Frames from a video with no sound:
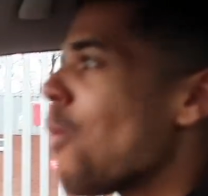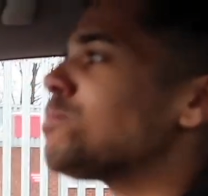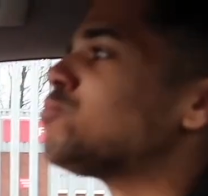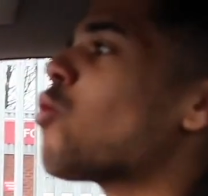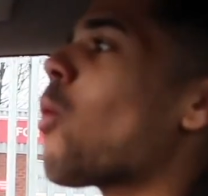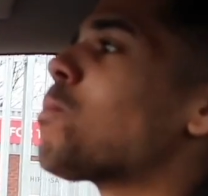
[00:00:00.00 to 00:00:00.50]

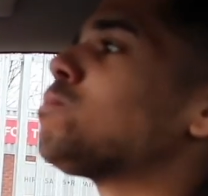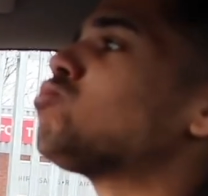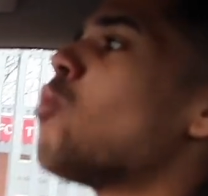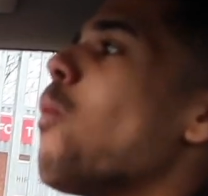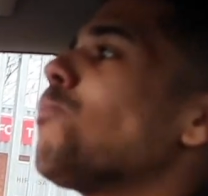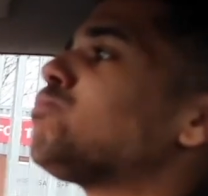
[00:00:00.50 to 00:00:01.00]
It's camera
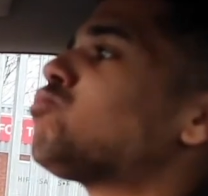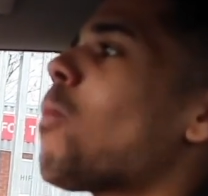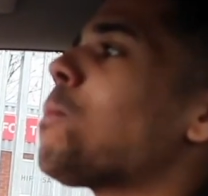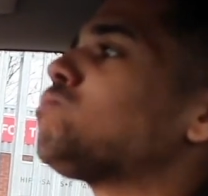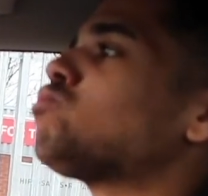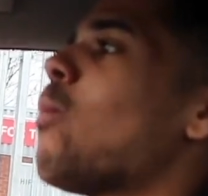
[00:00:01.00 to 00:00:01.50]

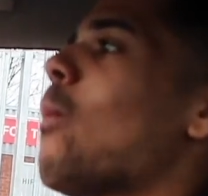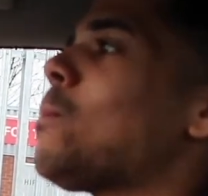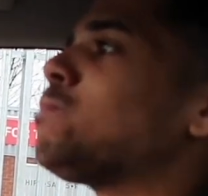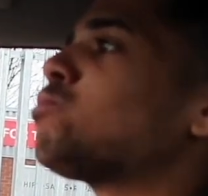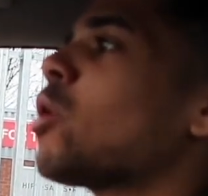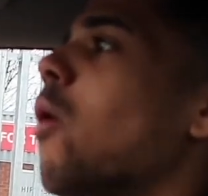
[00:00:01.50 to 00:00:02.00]
woman,
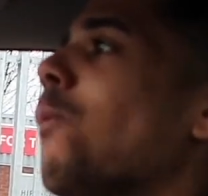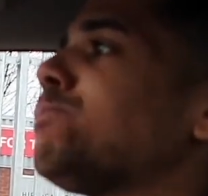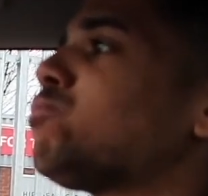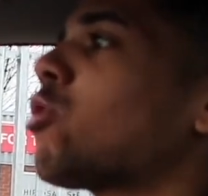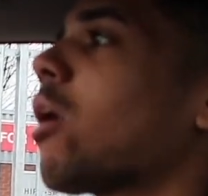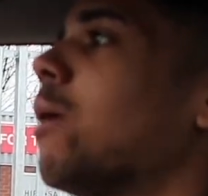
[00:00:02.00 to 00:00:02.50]
not man.
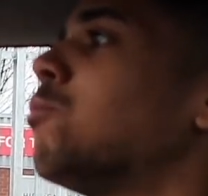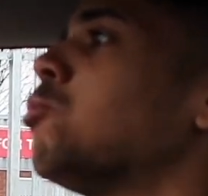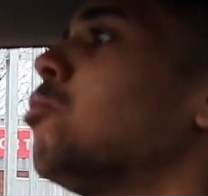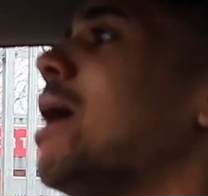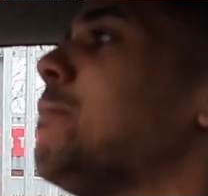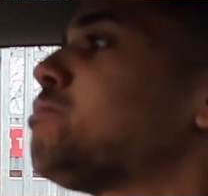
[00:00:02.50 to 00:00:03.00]
Camera
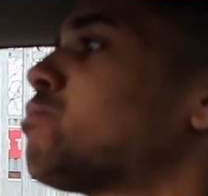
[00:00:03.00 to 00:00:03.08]
woman.